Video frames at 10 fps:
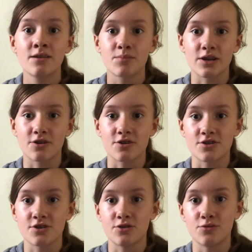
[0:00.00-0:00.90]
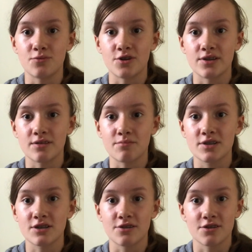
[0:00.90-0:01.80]
because you want them
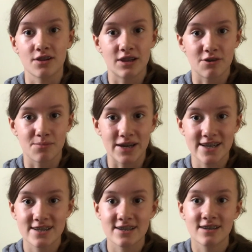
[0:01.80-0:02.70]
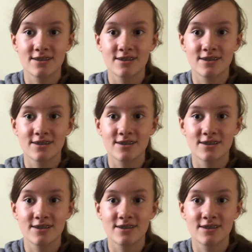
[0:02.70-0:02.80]
to look their best.